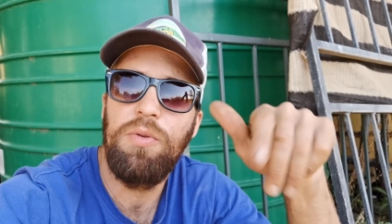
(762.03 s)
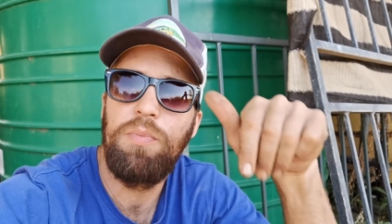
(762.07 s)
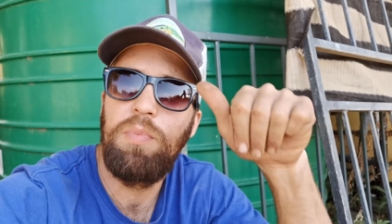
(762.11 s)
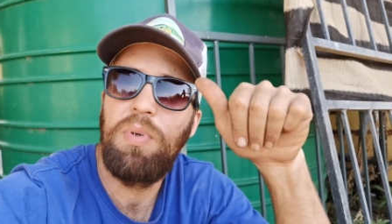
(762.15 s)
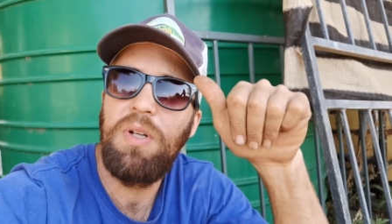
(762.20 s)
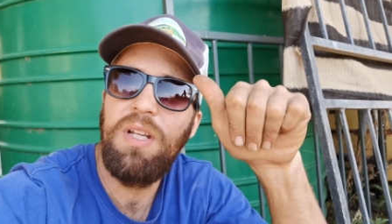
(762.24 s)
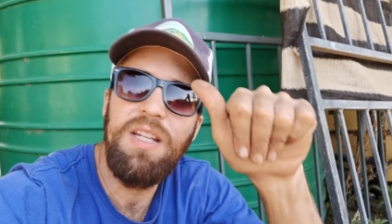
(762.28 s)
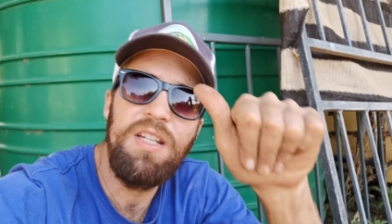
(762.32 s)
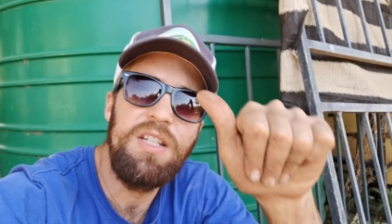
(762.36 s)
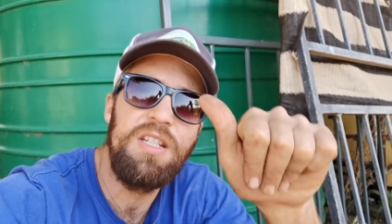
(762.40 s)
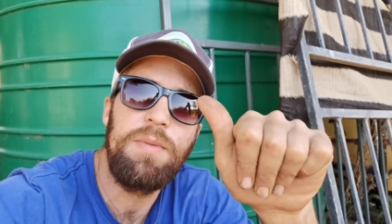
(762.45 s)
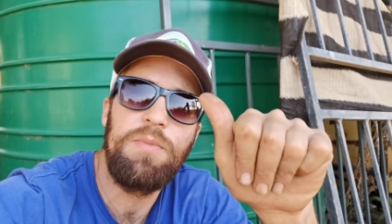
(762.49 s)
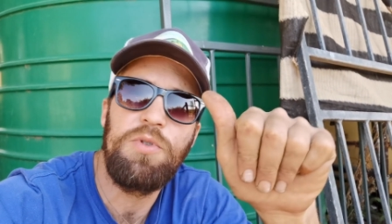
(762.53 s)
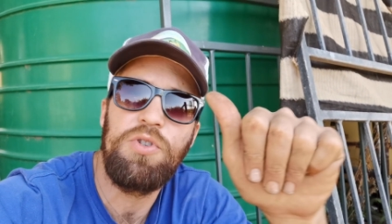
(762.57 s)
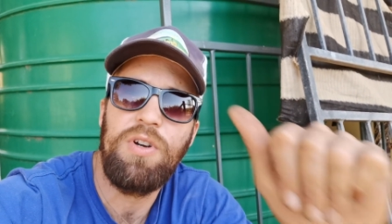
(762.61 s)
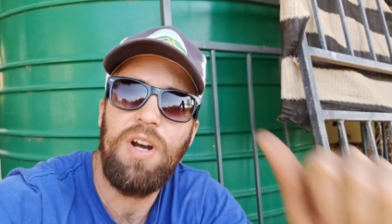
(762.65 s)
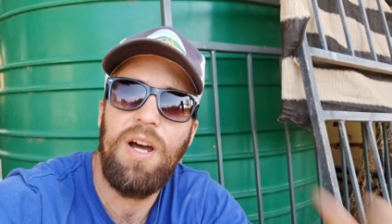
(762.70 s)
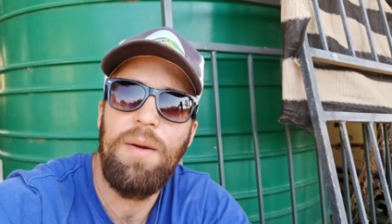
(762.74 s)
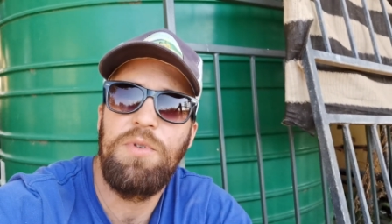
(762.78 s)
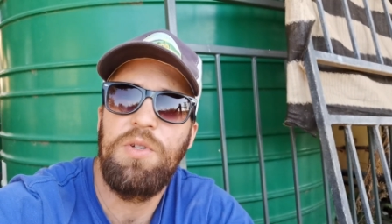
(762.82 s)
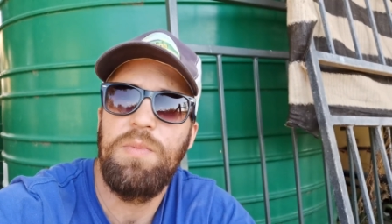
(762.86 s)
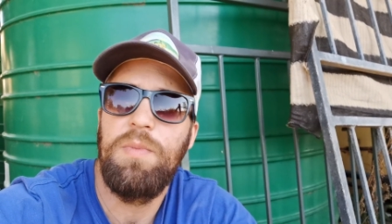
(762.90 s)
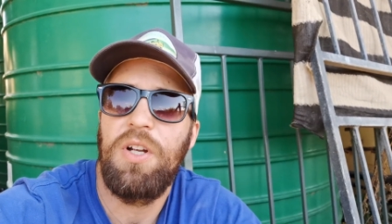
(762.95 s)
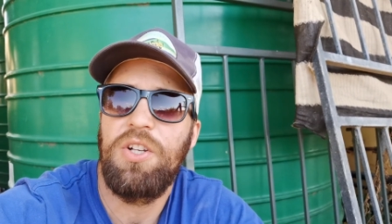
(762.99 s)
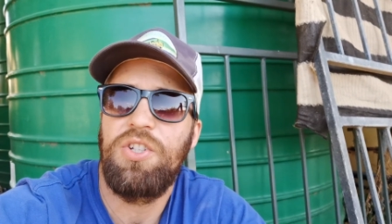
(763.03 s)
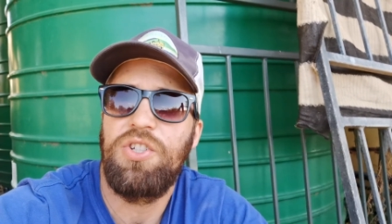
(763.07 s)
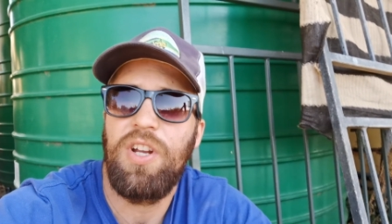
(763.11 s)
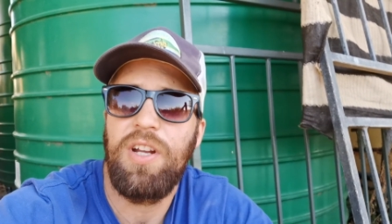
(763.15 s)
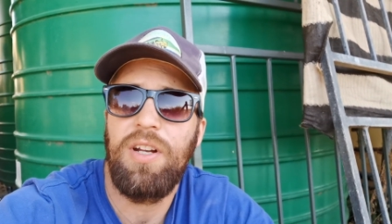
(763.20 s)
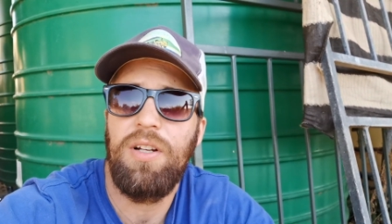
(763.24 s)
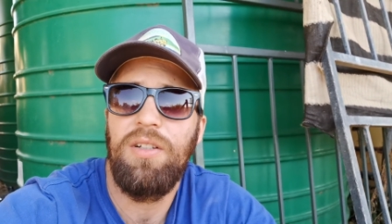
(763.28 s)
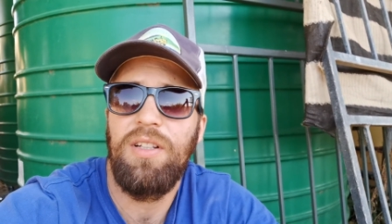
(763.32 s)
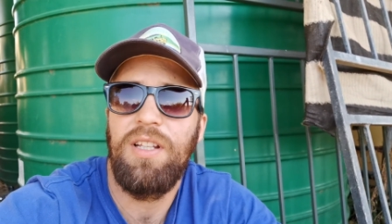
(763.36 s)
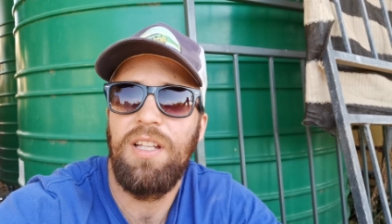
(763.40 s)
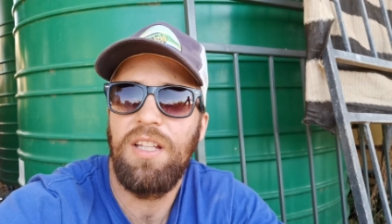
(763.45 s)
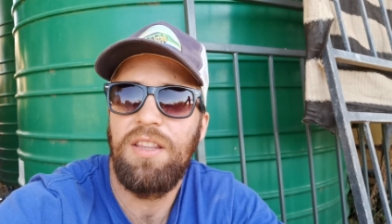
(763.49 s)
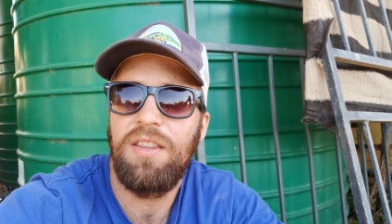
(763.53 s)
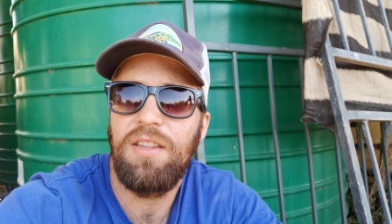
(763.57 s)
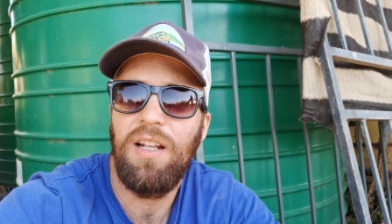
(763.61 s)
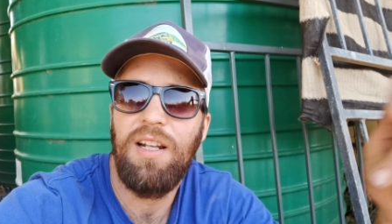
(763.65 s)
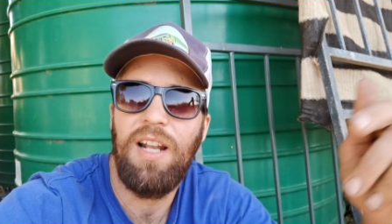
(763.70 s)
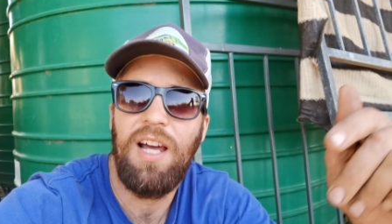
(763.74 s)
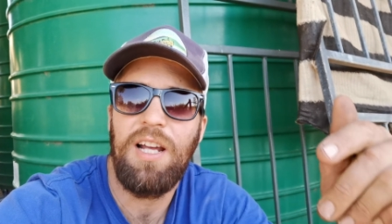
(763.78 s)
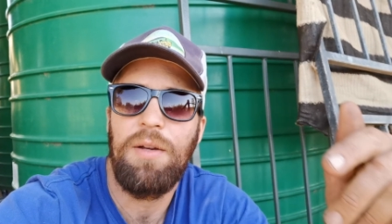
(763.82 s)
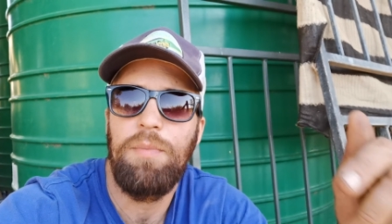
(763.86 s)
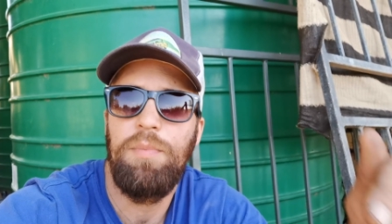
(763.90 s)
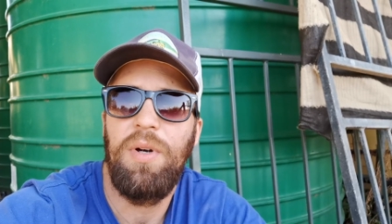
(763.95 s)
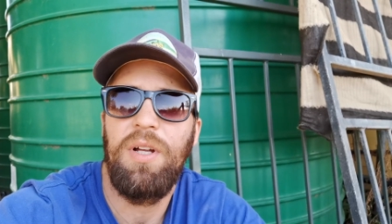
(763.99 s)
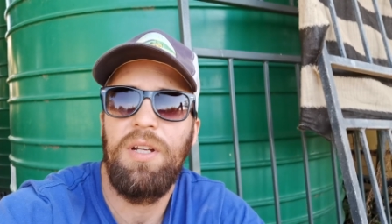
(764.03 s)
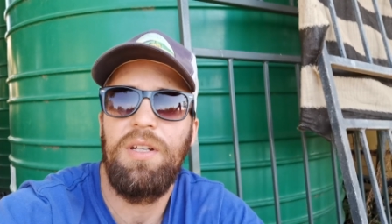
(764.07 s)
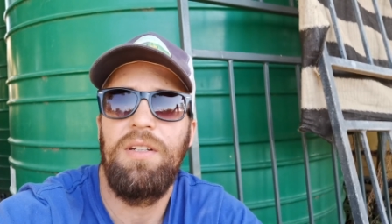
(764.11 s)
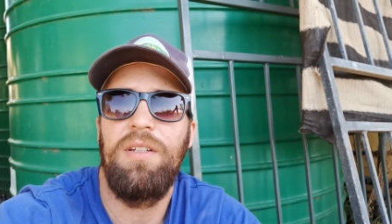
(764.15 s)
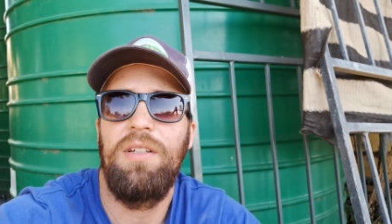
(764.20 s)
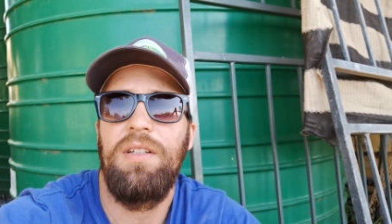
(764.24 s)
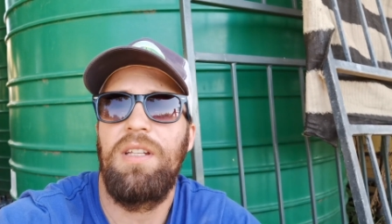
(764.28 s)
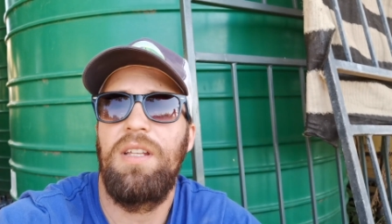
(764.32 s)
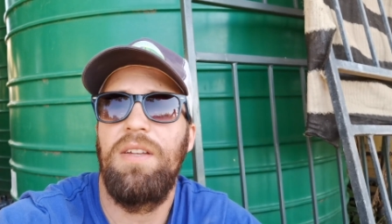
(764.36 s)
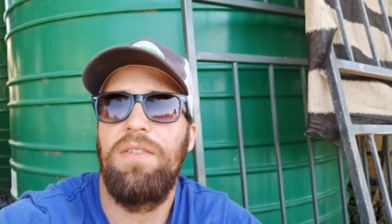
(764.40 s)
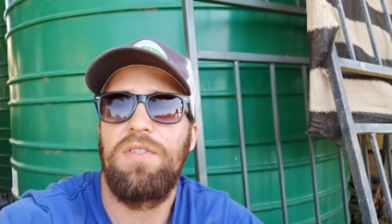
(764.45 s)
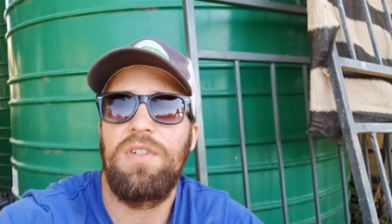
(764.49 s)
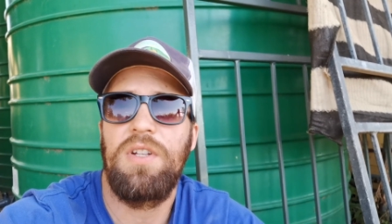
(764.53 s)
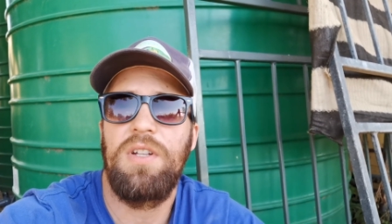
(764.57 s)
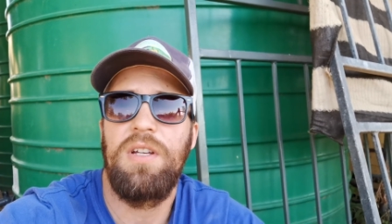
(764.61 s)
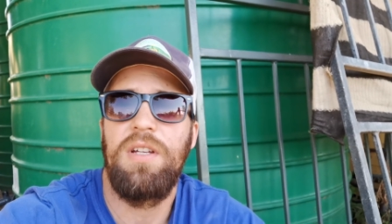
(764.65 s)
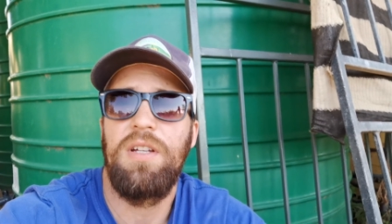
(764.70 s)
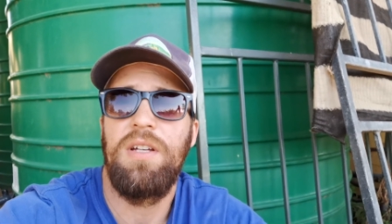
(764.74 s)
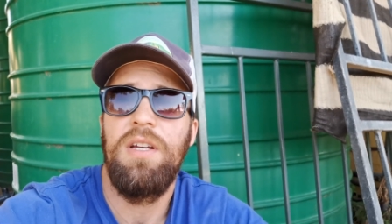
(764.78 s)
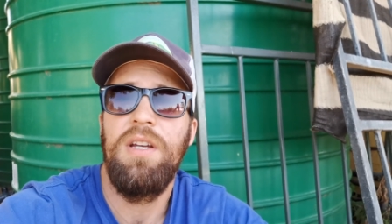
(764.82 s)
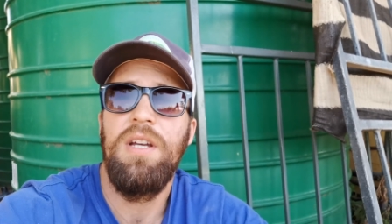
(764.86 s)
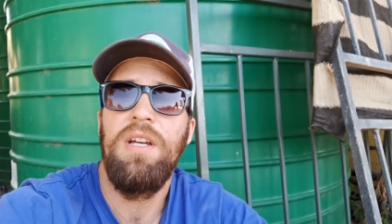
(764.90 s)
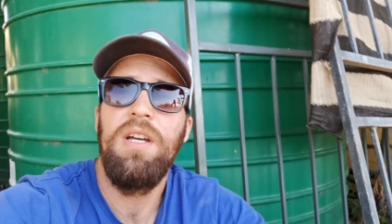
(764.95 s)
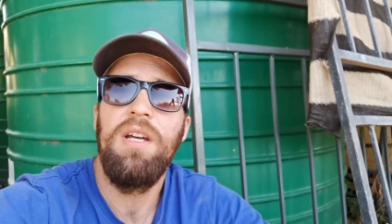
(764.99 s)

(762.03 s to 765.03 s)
please subscribe to my channel, hit the like button, gives a